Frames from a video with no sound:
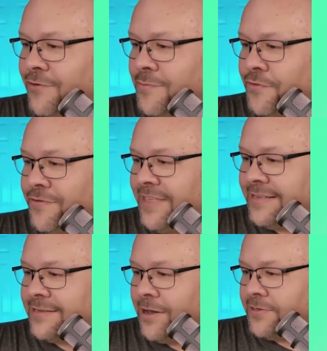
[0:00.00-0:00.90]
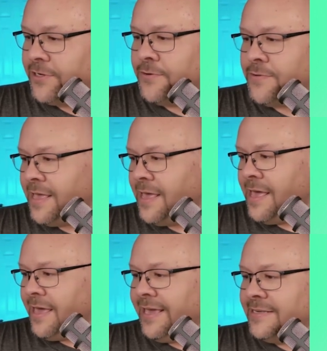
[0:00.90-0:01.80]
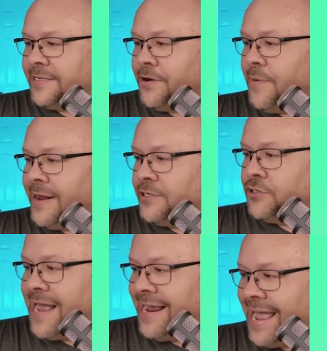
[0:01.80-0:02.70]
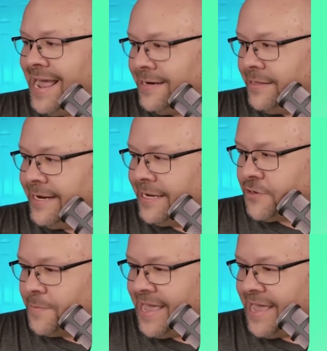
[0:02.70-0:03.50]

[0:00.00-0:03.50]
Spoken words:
to improve this? Also, is there a way to track analytics from